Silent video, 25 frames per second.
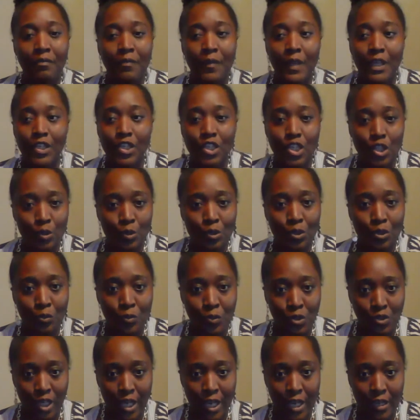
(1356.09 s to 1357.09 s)
This
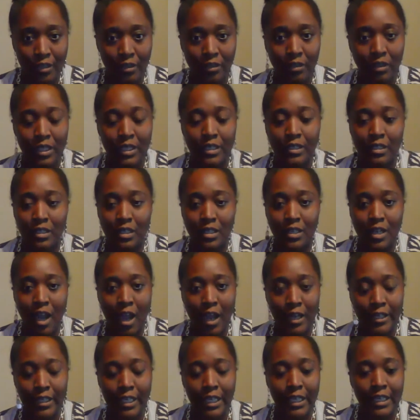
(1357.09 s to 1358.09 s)
YouTube channel is
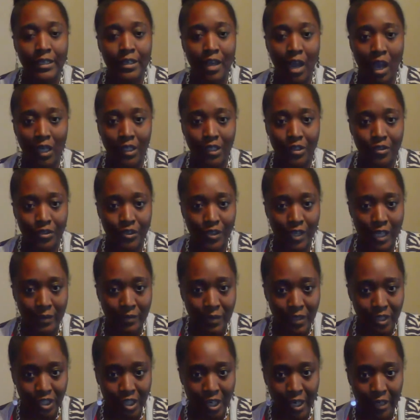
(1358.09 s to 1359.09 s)
not a Dr.
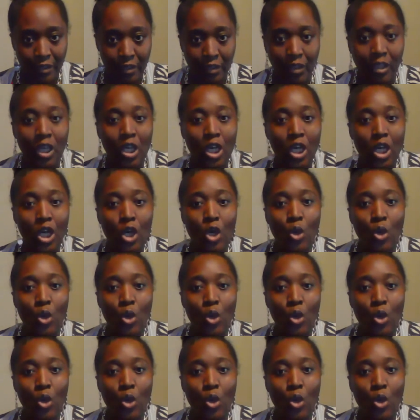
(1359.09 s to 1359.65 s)
Sebi channel.